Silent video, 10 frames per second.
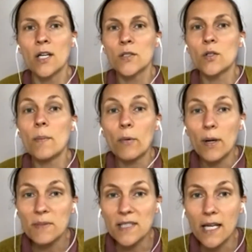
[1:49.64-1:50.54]
So on my
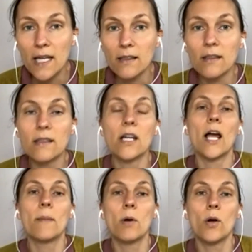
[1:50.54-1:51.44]
website there,
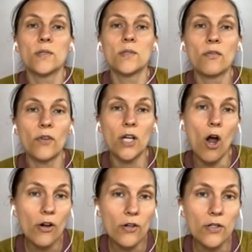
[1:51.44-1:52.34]
I post free
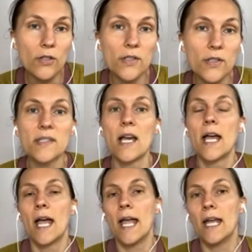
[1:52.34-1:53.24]
articles
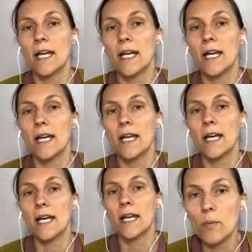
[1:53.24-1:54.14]
and create
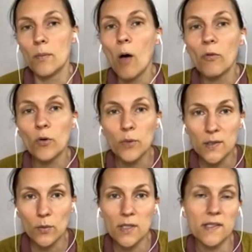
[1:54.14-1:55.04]
some helpful
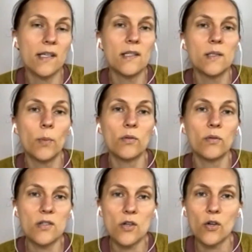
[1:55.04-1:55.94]
resources, both
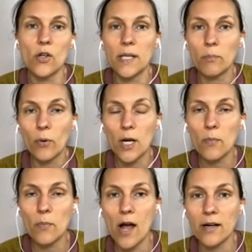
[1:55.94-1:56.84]
digital and print
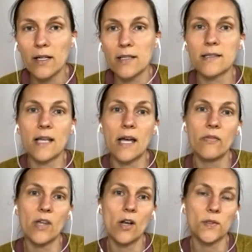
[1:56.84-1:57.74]
products,
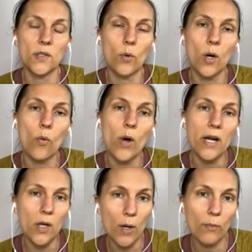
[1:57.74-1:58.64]
and then also work
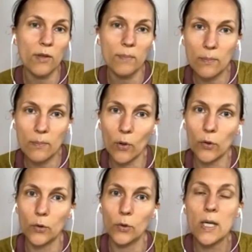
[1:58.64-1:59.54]
one-on-one with people
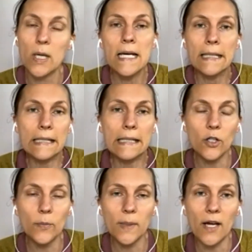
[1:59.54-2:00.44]
who need a
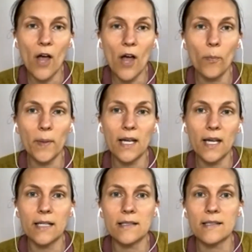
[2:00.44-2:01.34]
little bit of help and
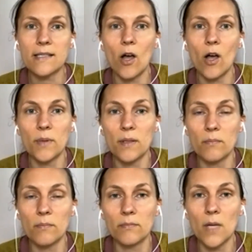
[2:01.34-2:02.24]
guidance to help
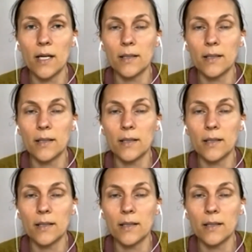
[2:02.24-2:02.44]
them